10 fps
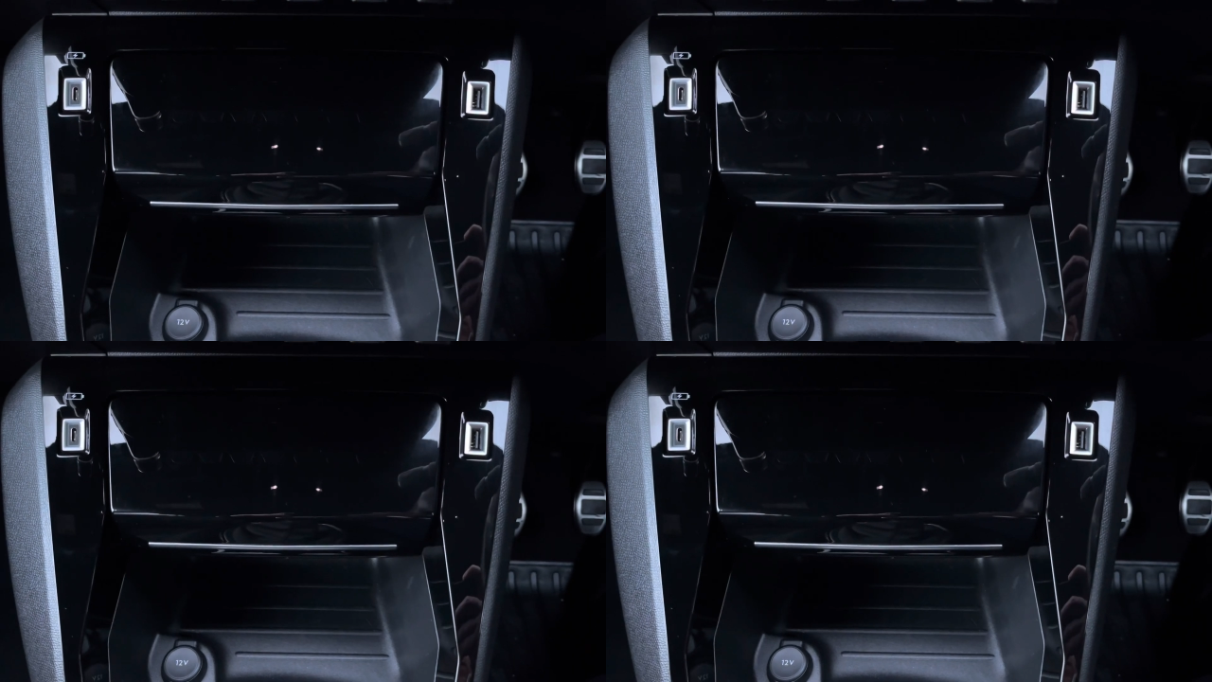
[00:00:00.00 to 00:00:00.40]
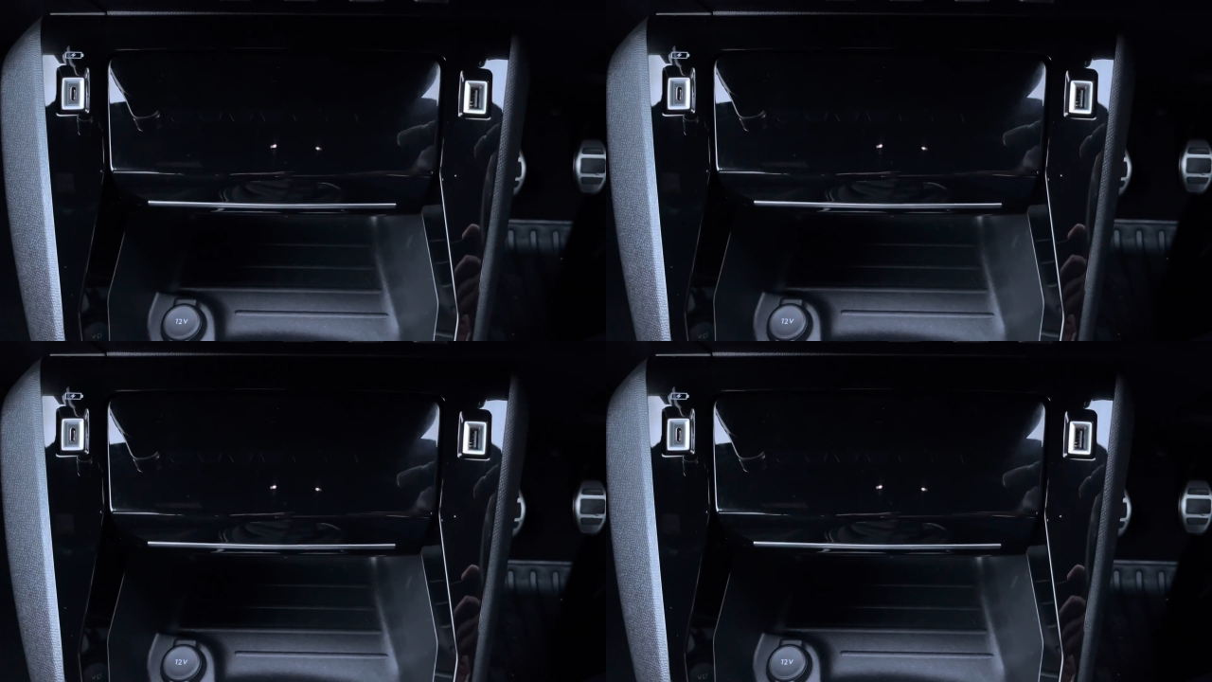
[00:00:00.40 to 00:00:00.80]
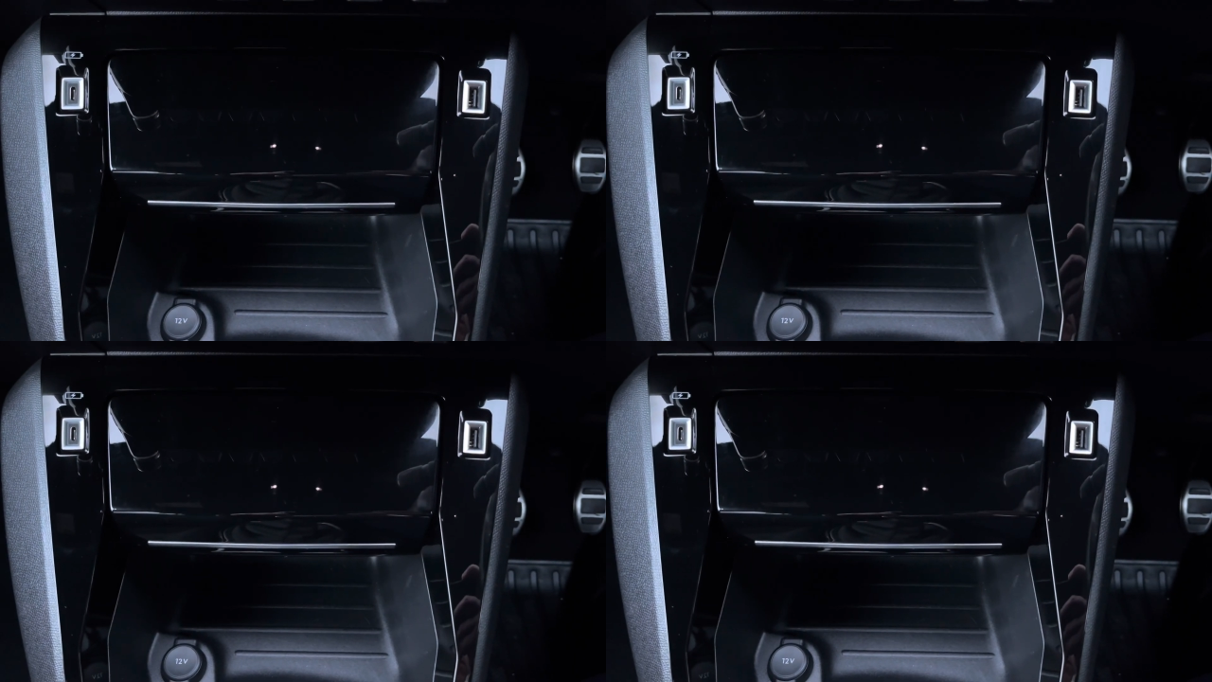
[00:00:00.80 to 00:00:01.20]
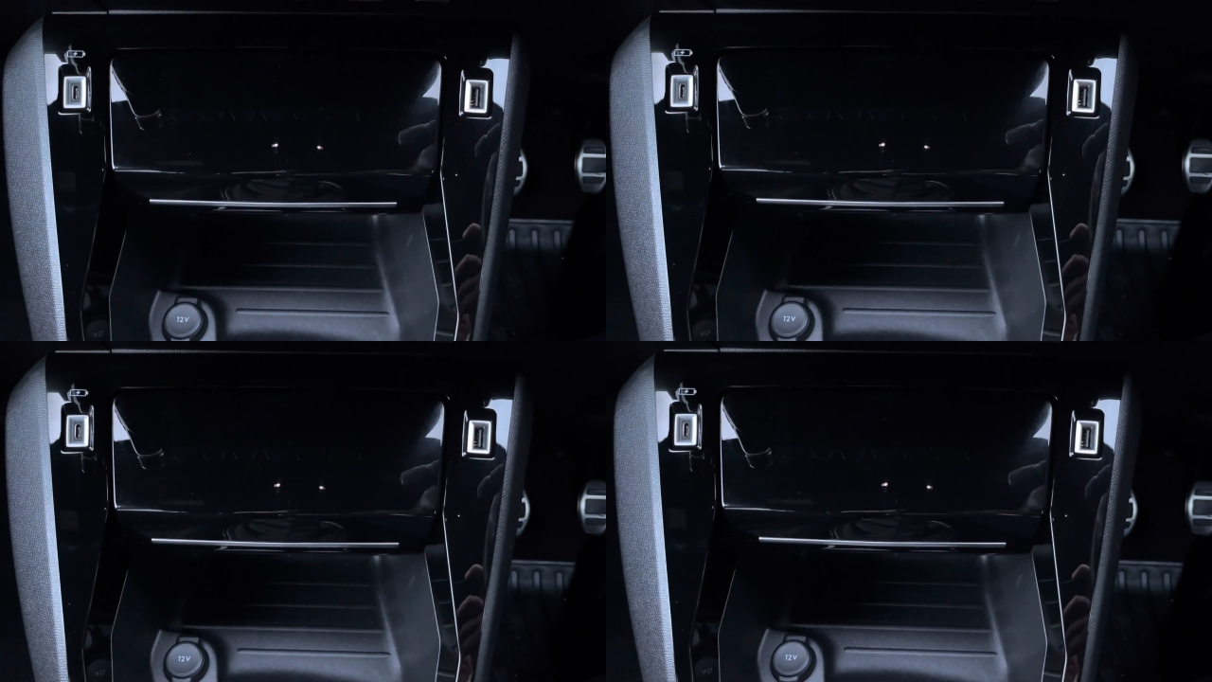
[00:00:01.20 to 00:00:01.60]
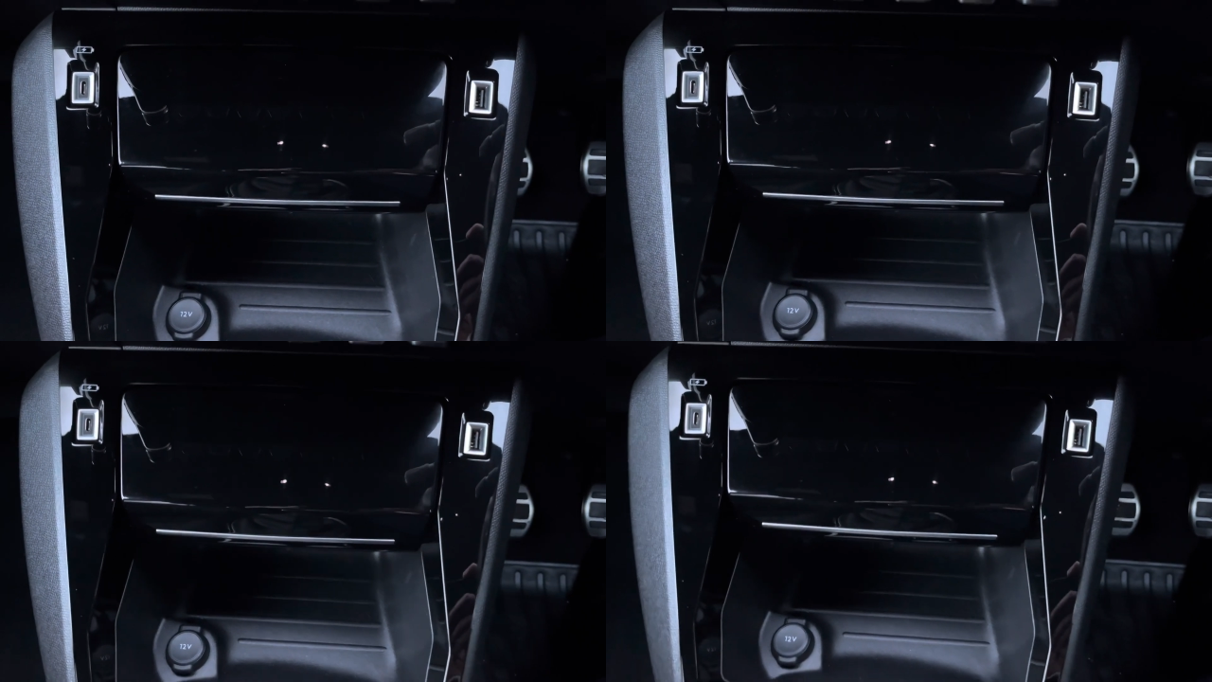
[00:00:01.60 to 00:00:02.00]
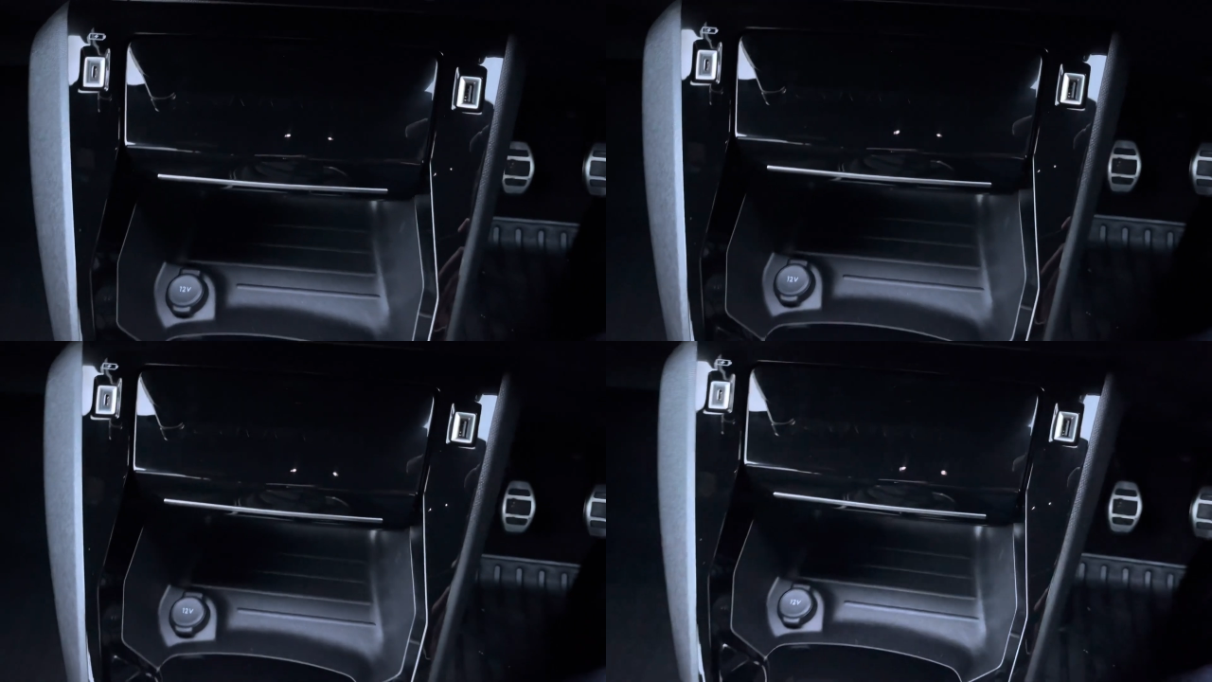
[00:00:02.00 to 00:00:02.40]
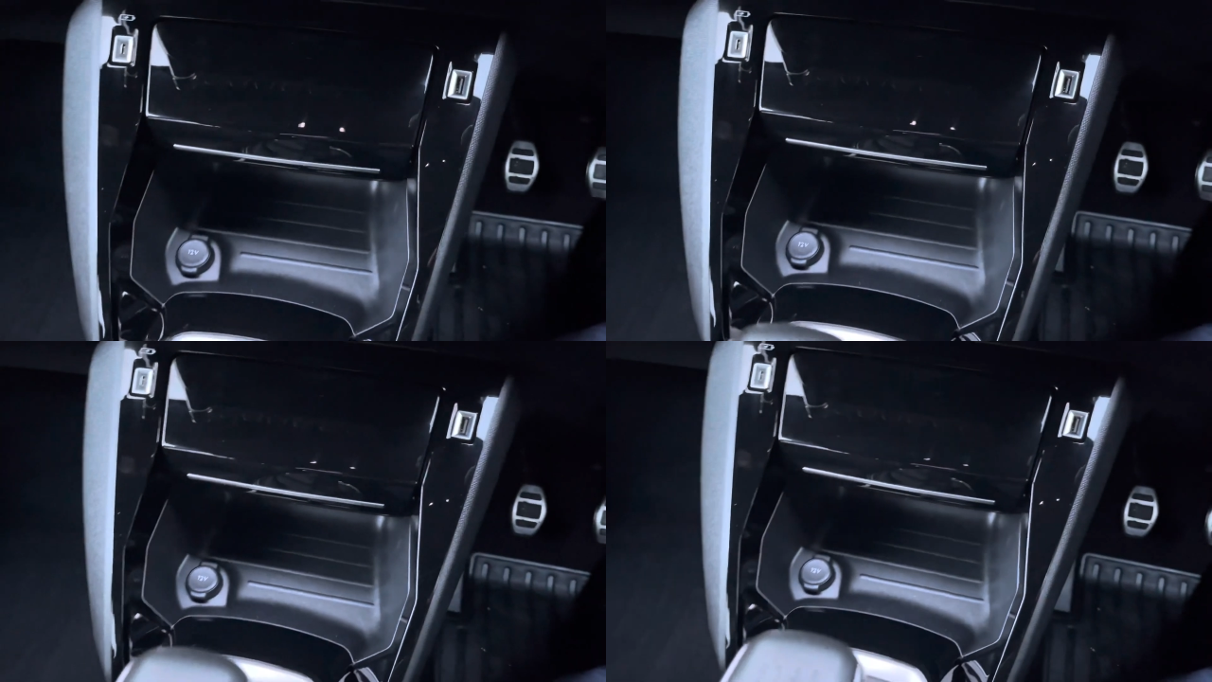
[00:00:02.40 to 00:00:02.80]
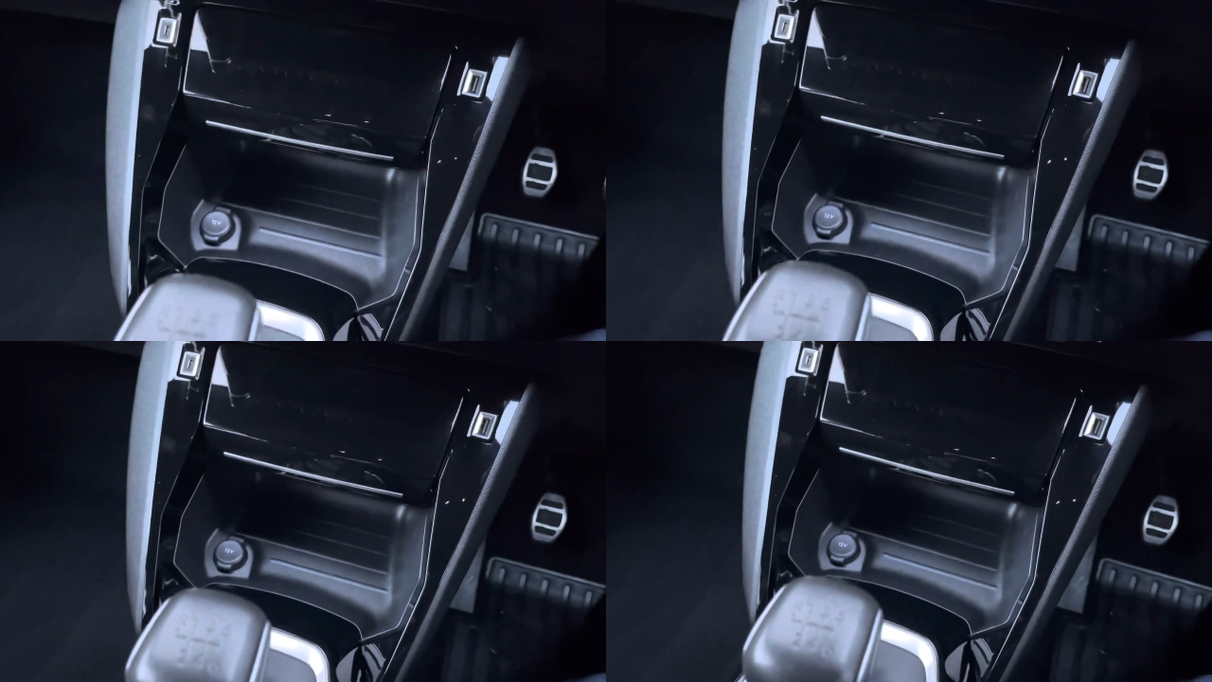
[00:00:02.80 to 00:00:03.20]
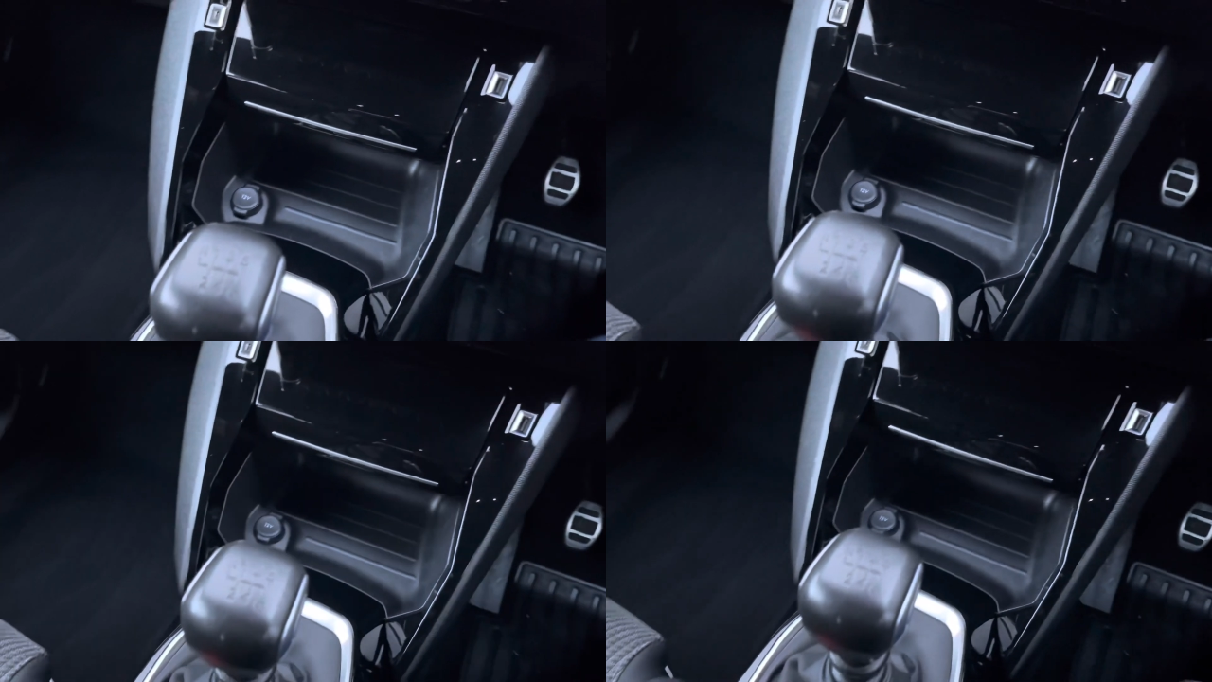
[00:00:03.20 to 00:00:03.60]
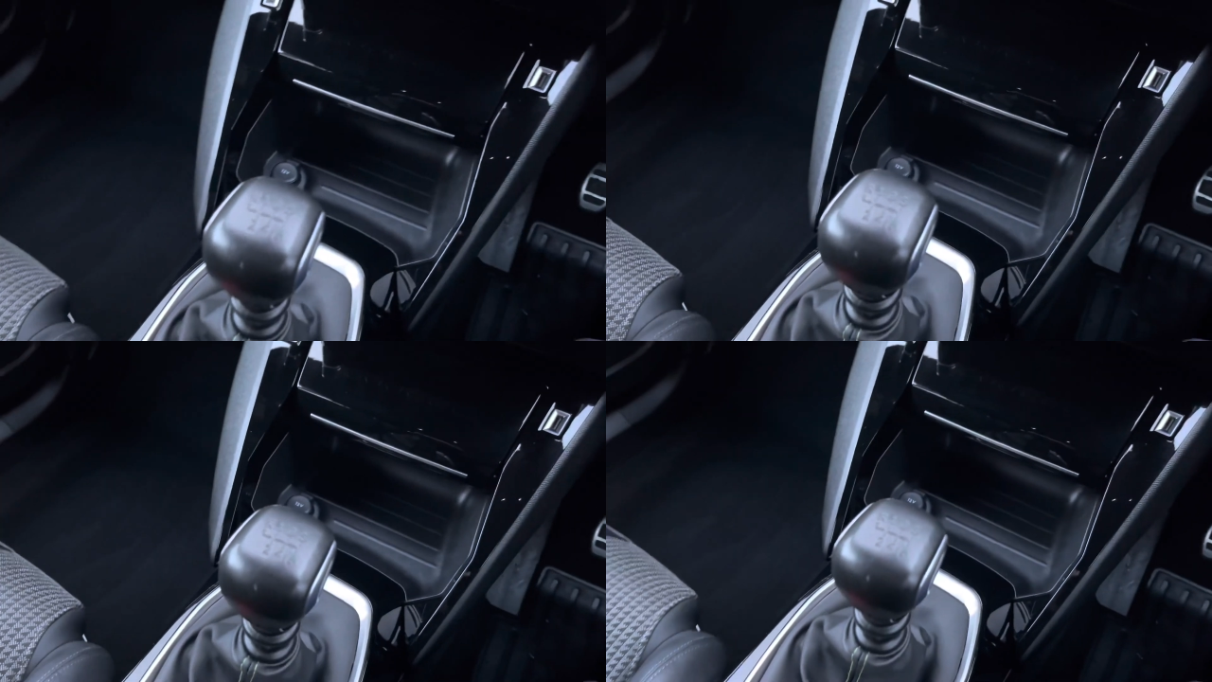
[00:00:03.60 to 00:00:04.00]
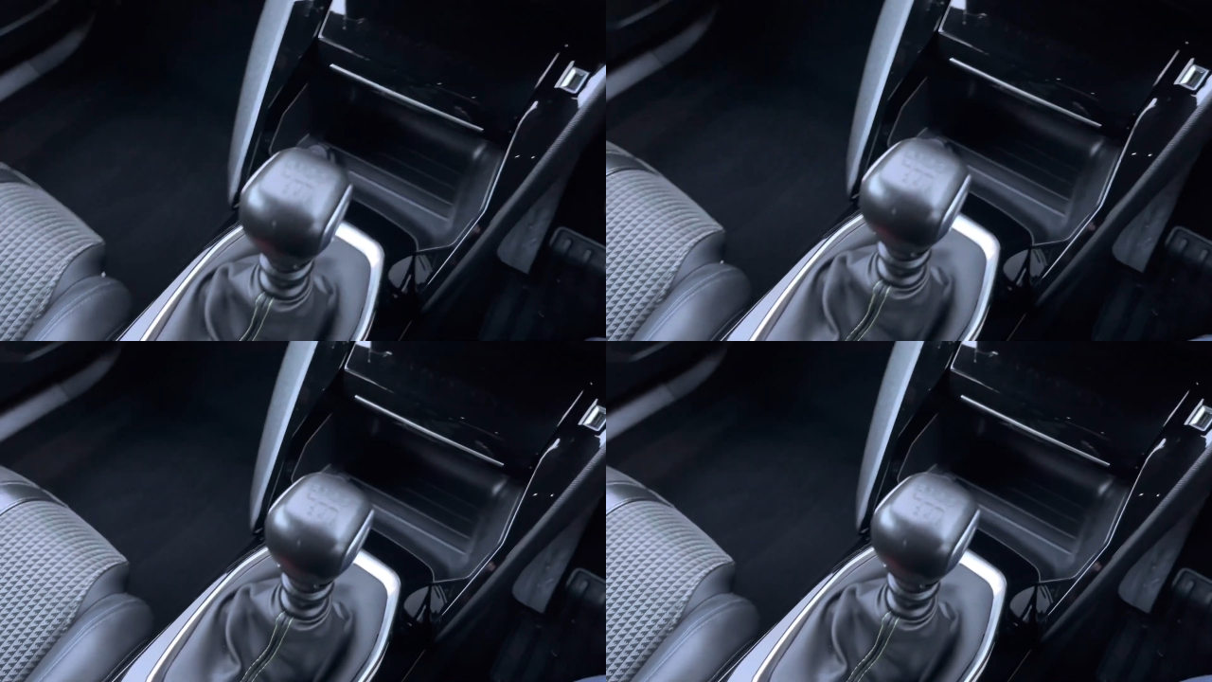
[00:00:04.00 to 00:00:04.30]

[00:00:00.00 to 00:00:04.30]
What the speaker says: Nobody's mouth can be seen.